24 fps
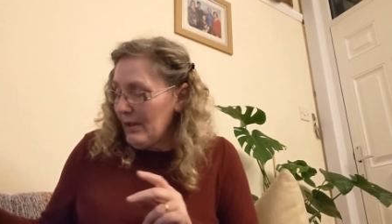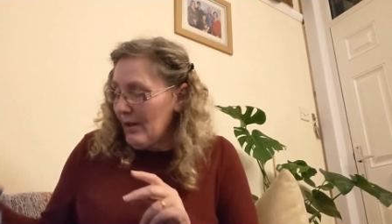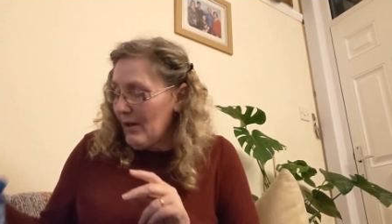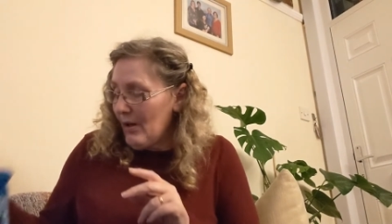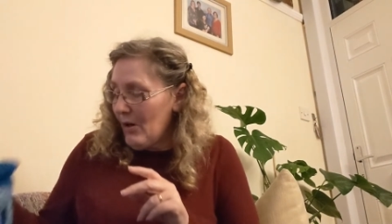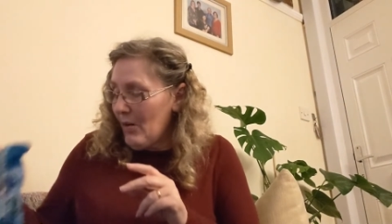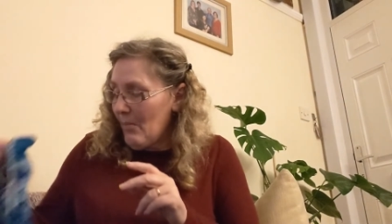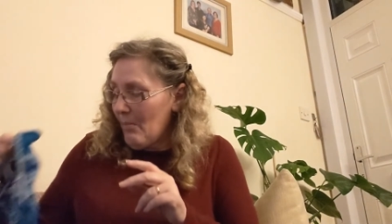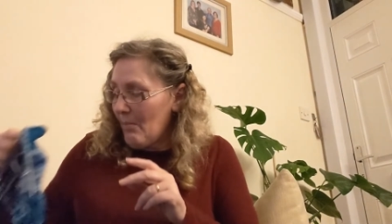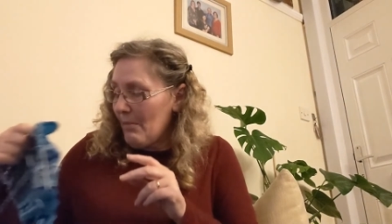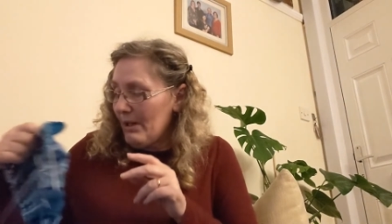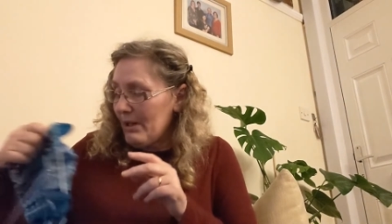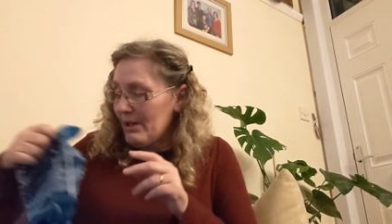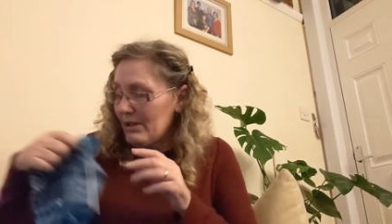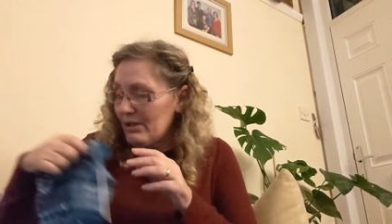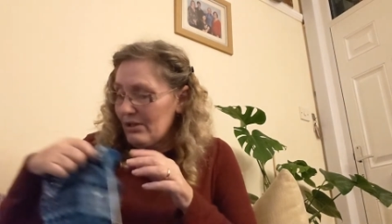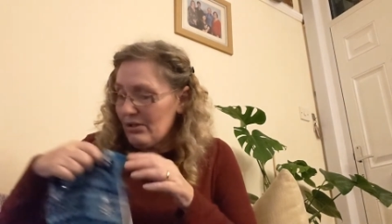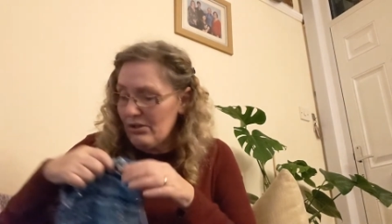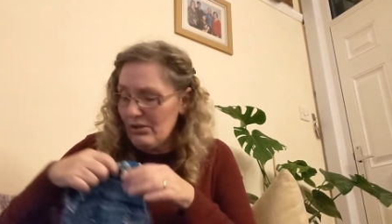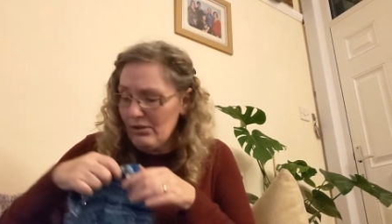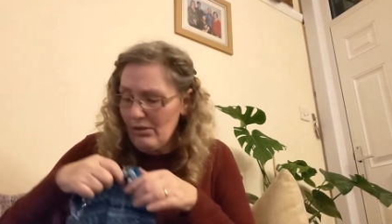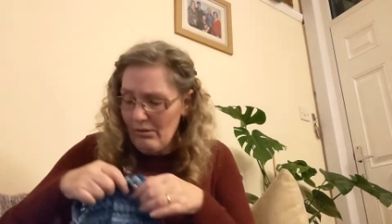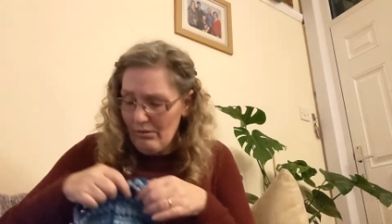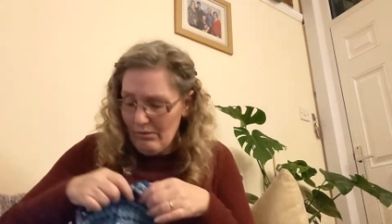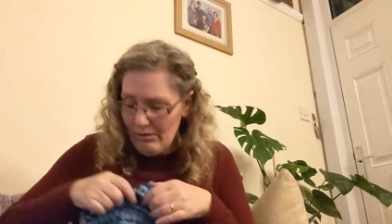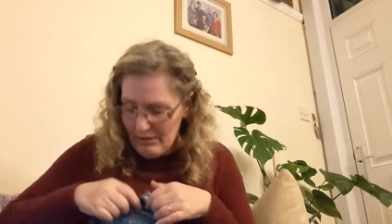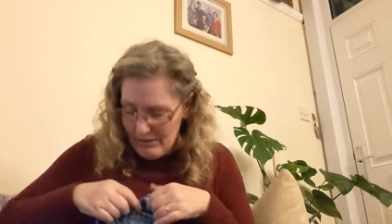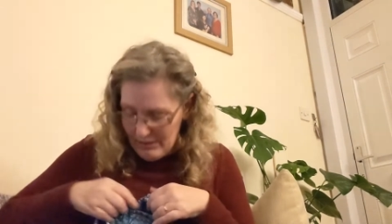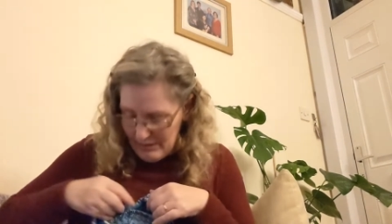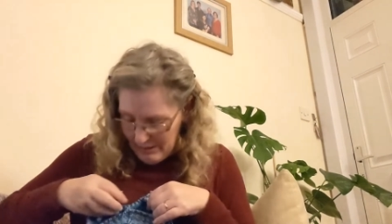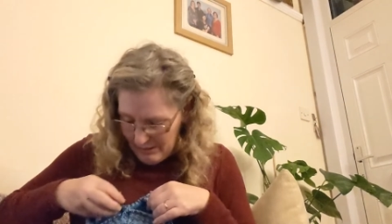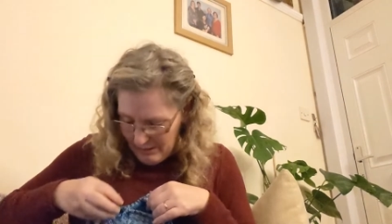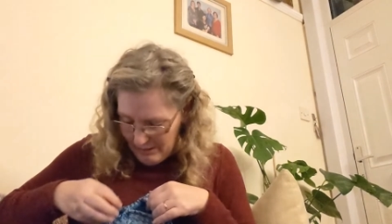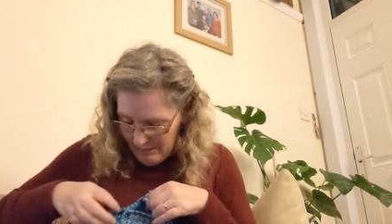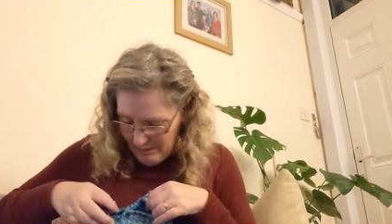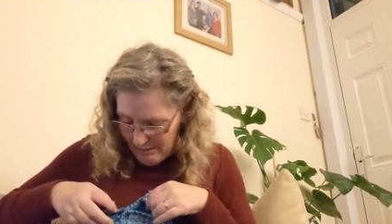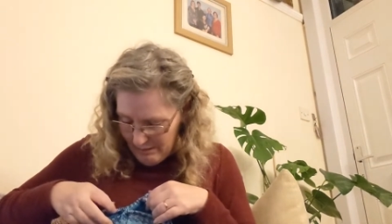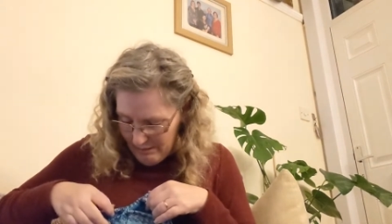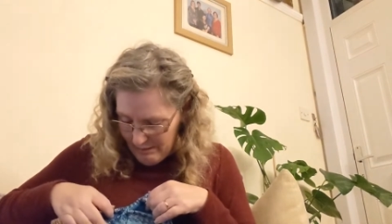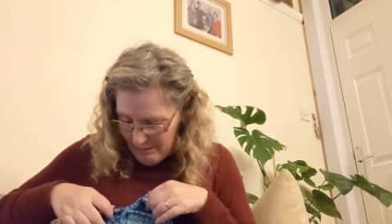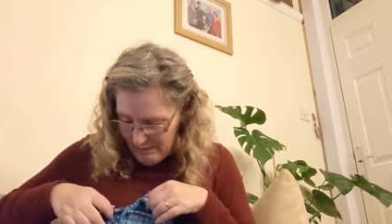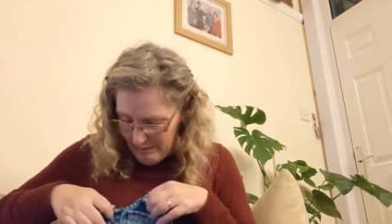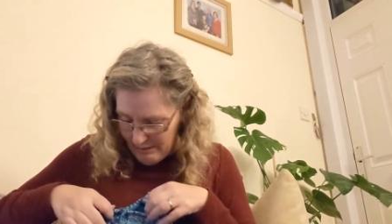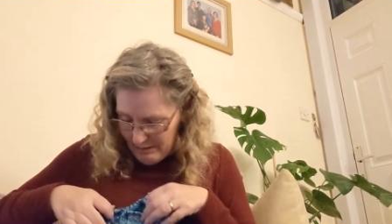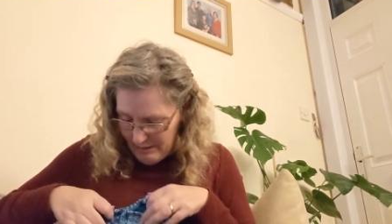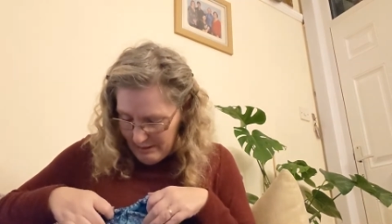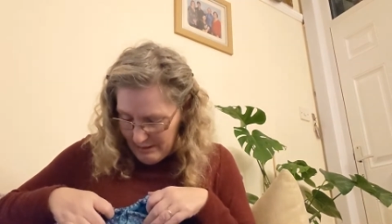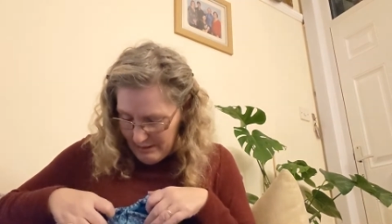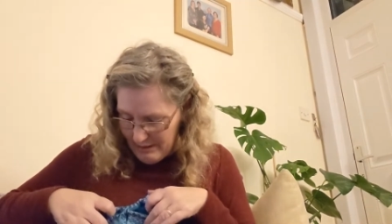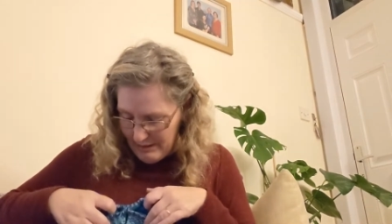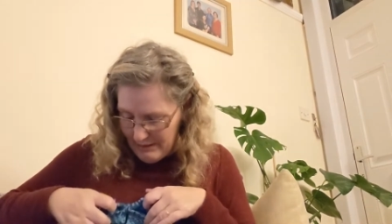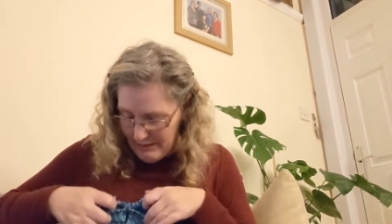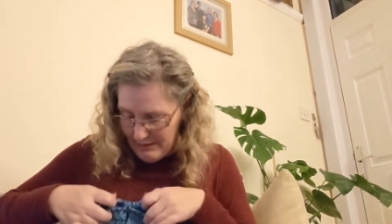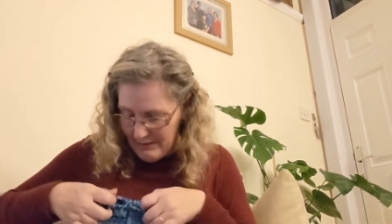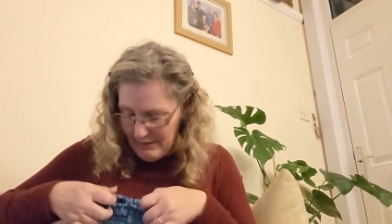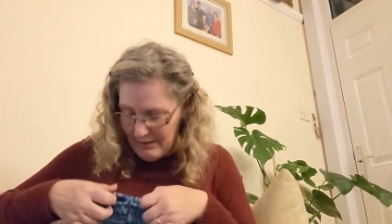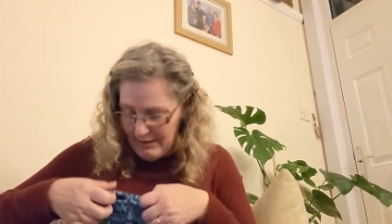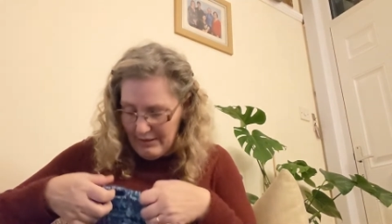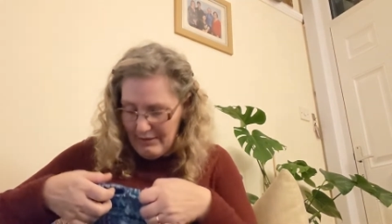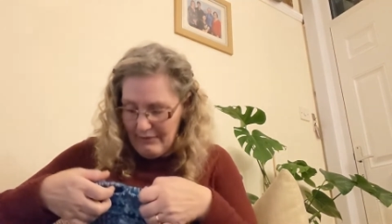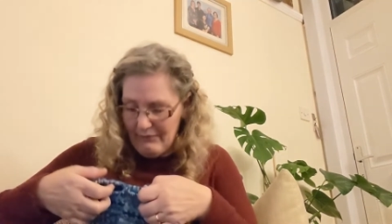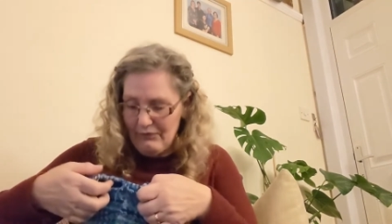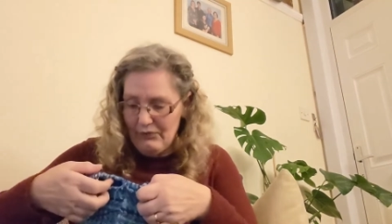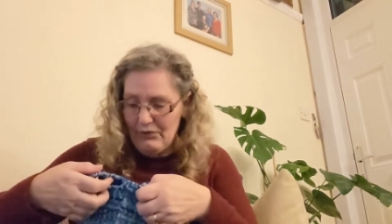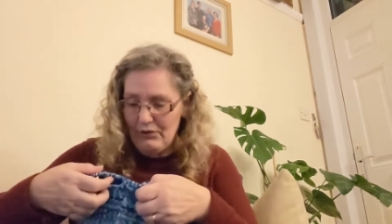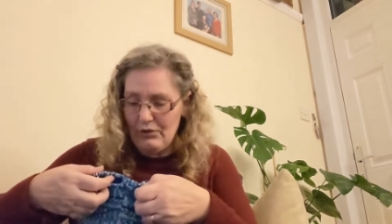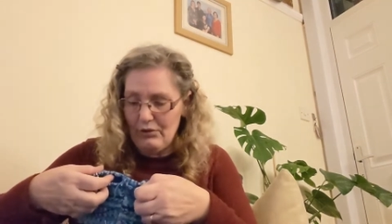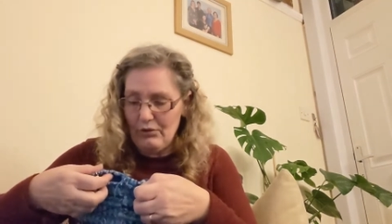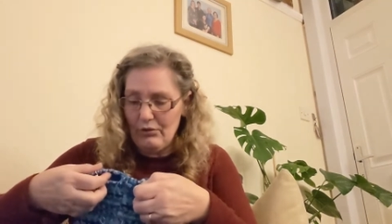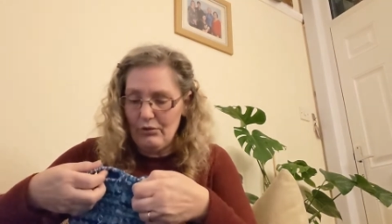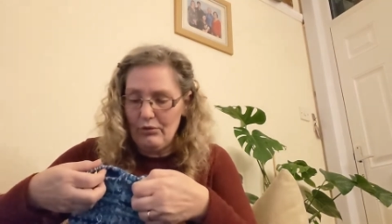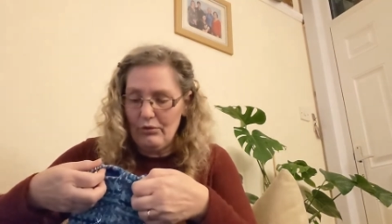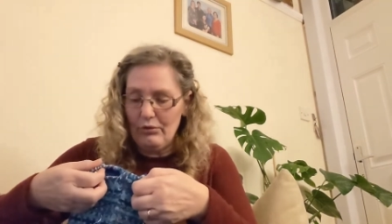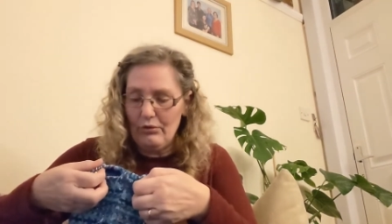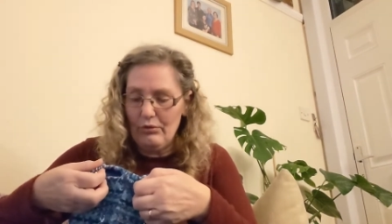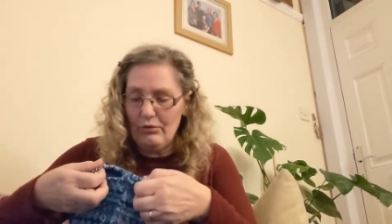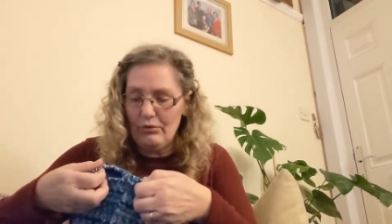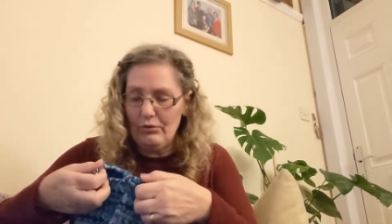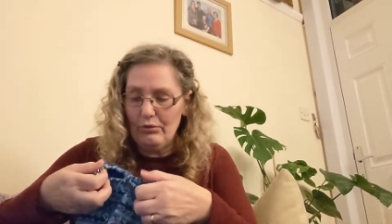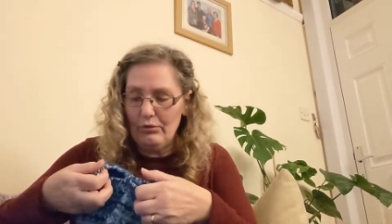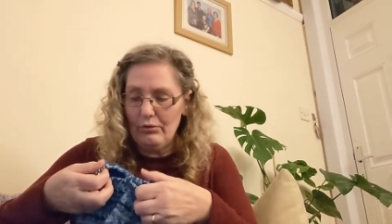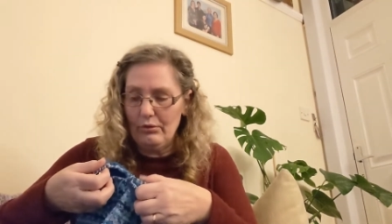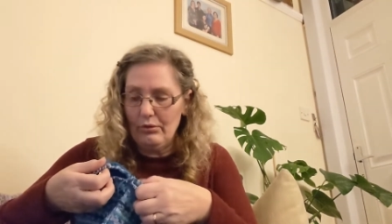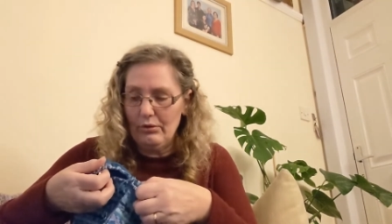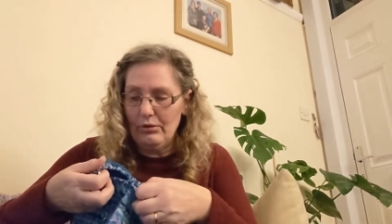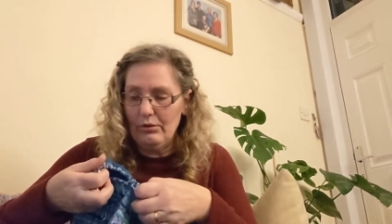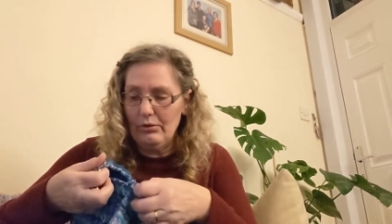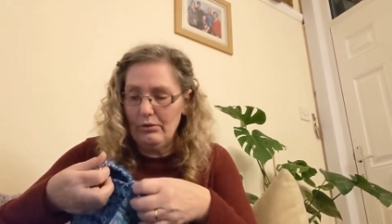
On my socks, I have done